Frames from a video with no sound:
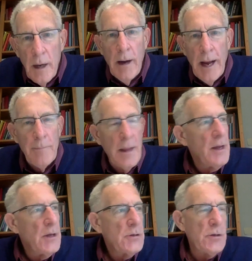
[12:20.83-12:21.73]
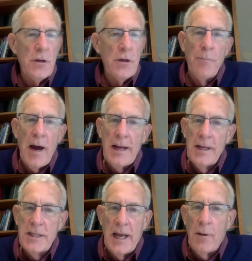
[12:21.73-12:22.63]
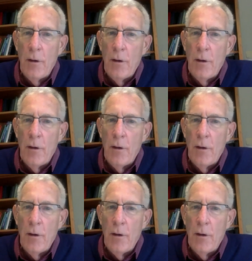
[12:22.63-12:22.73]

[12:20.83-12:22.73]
All right. So your body is like